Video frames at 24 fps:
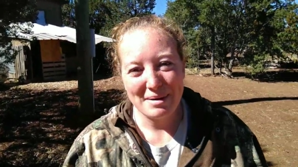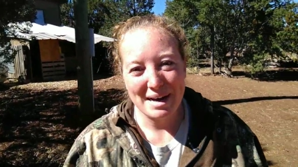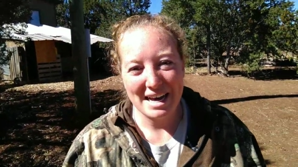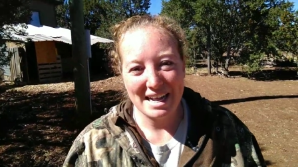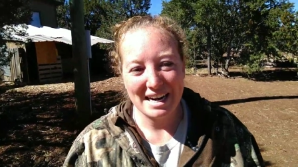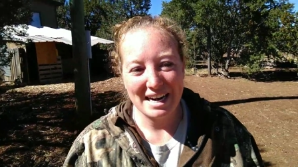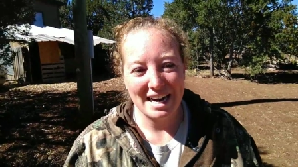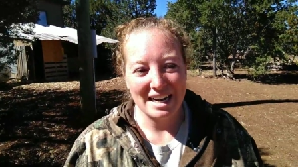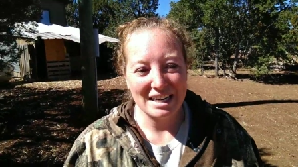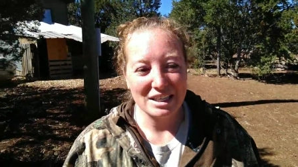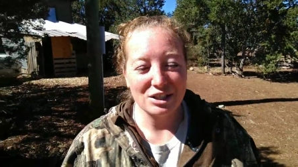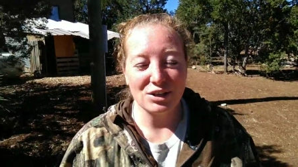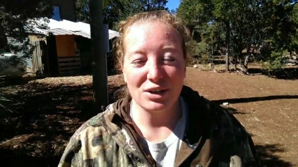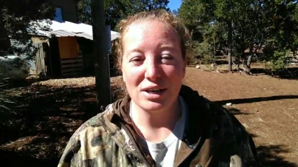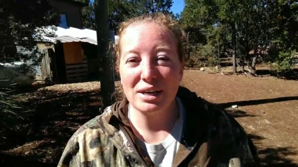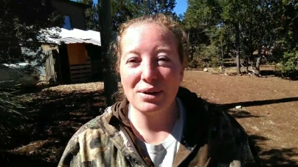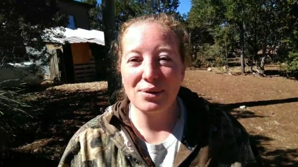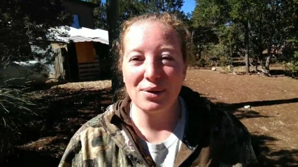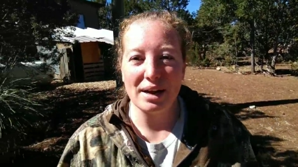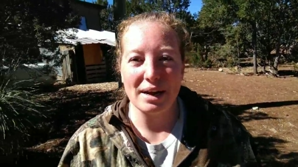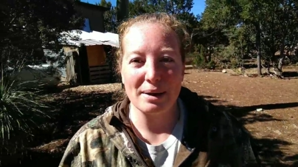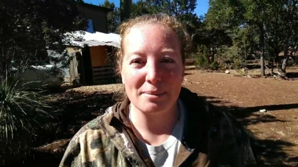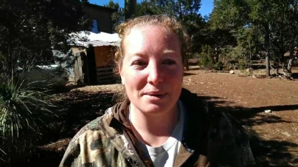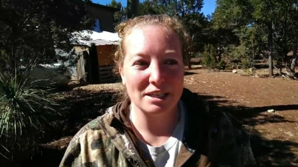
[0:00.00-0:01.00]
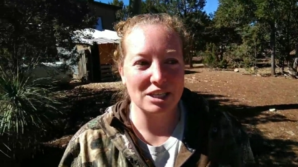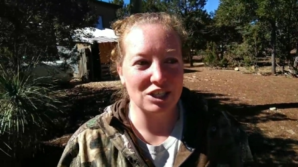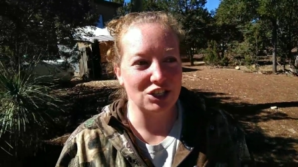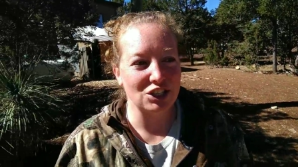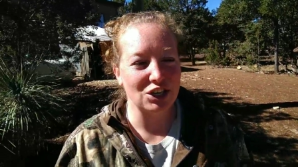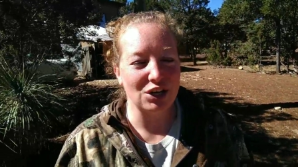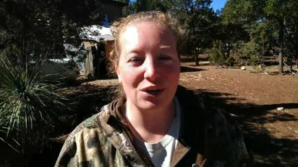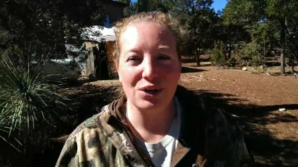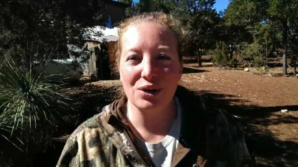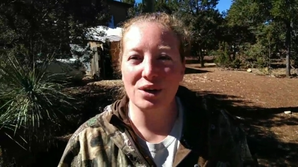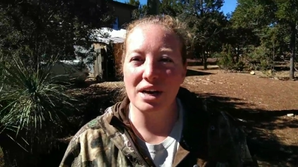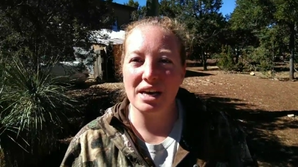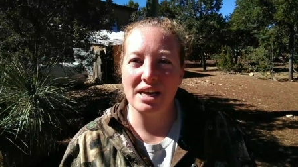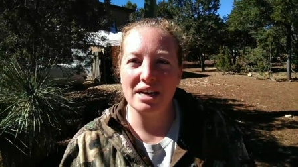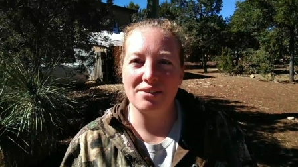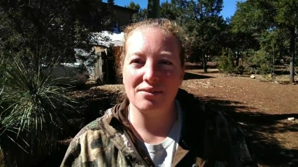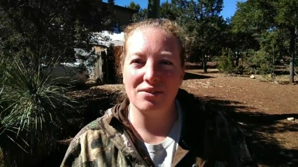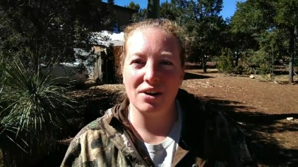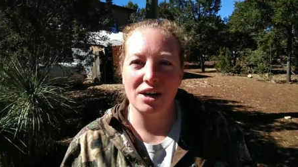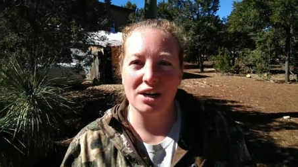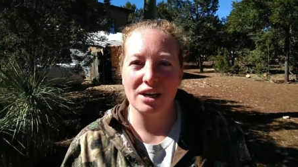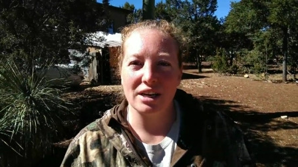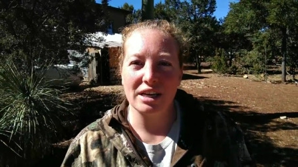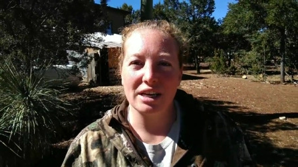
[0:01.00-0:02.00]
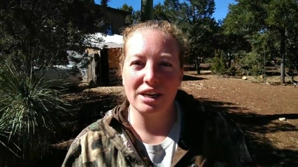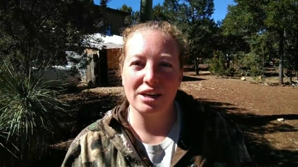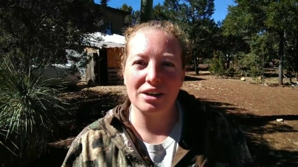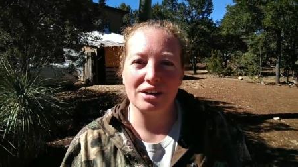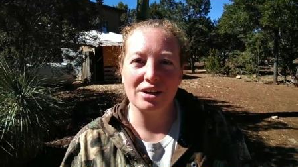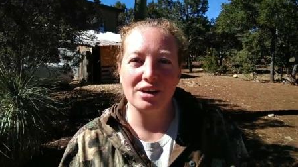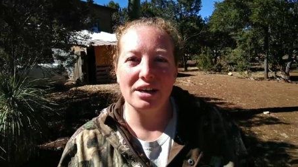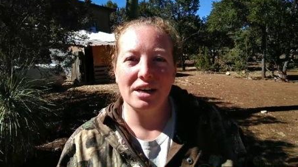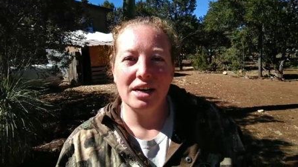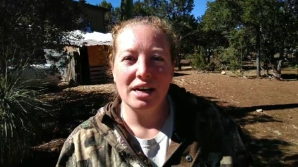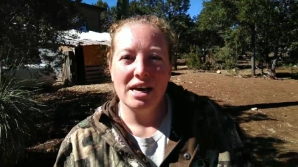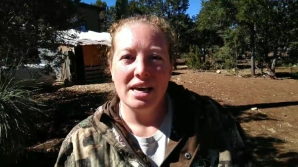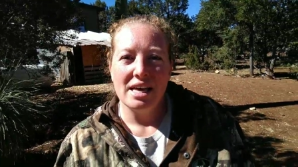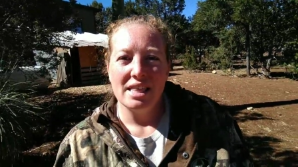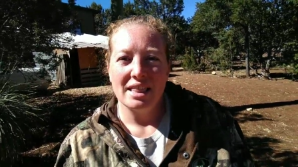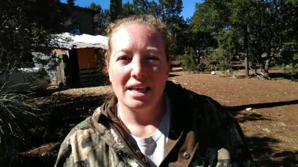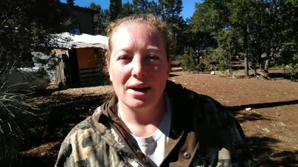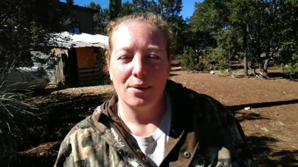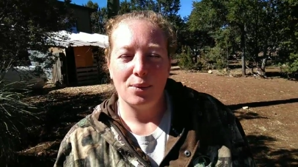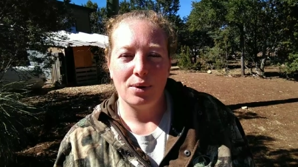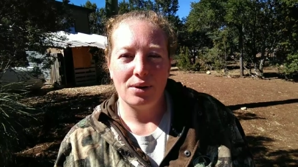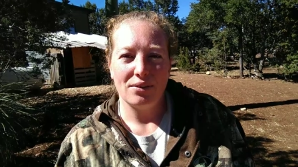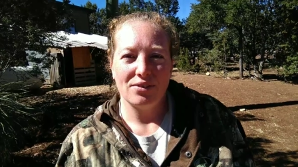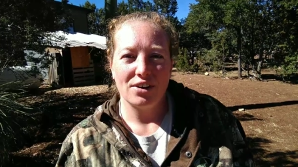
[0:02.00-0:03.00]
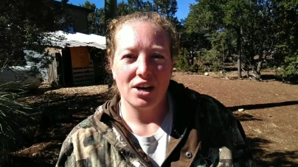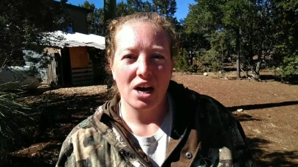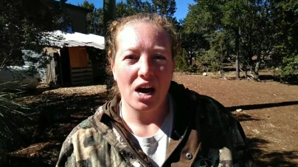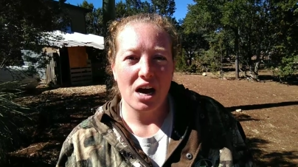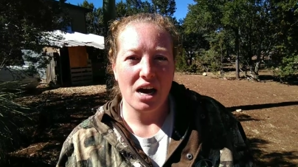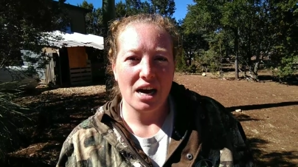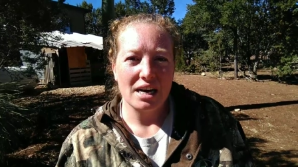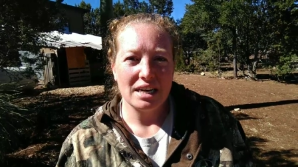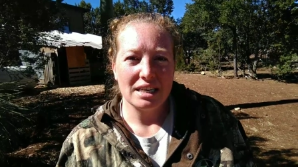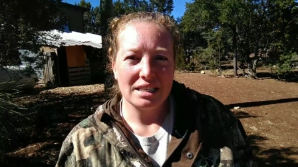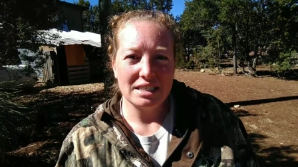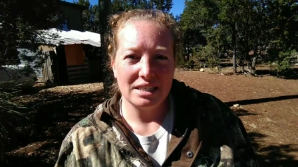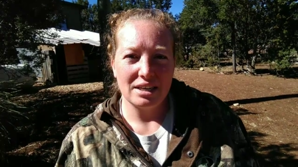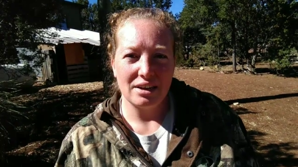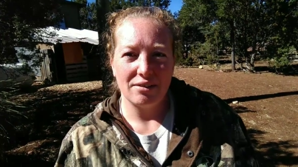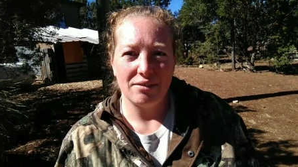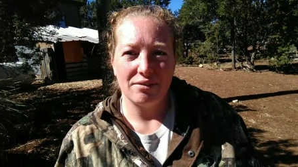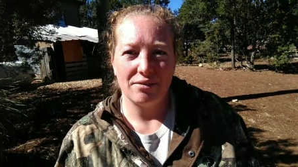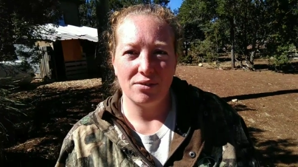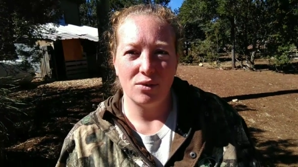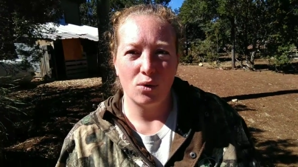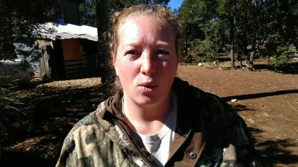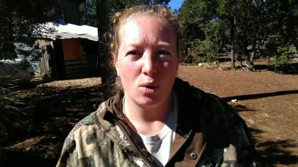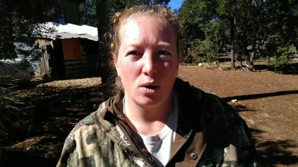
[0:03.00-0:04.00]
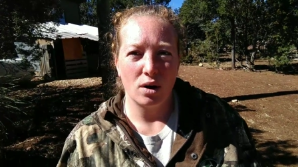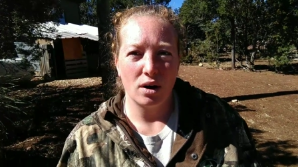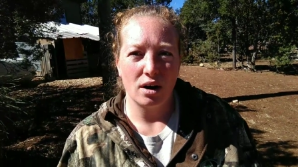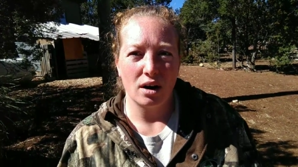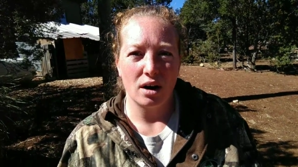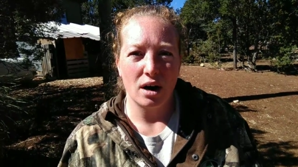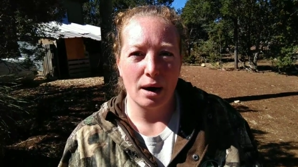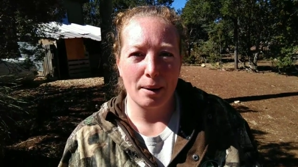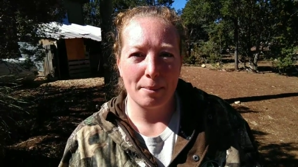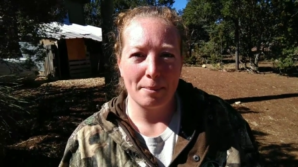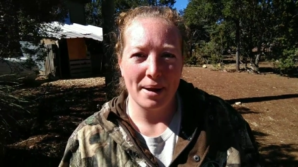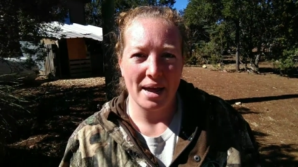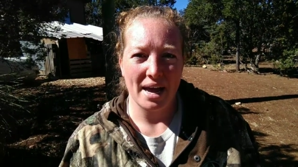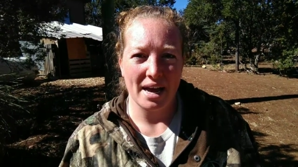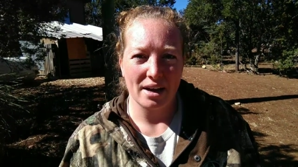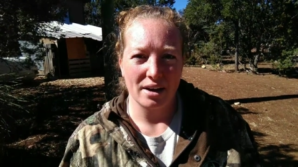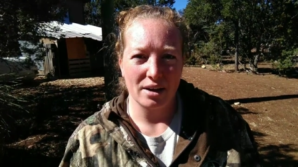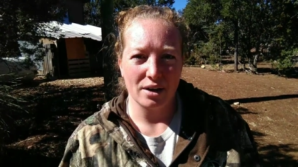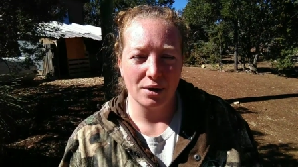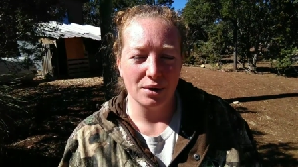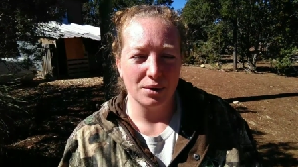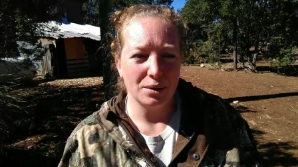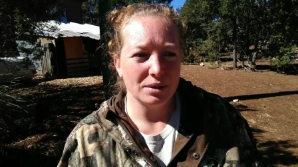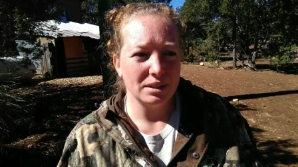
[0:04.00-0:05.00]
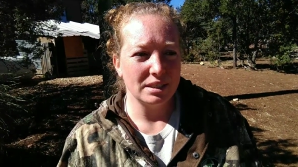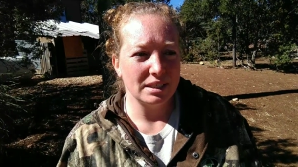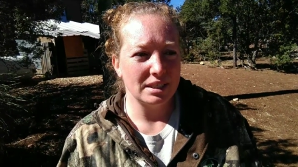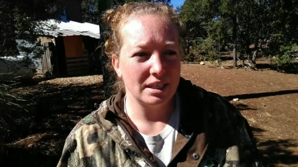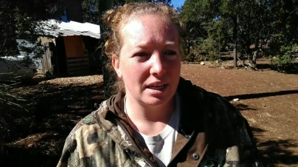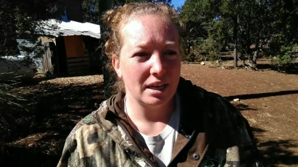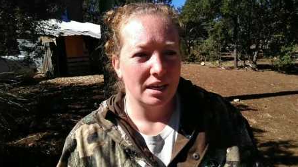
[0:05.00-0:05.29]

but uh, so anyway, I'm going to show you kind of our gear that we've got for our pack goat.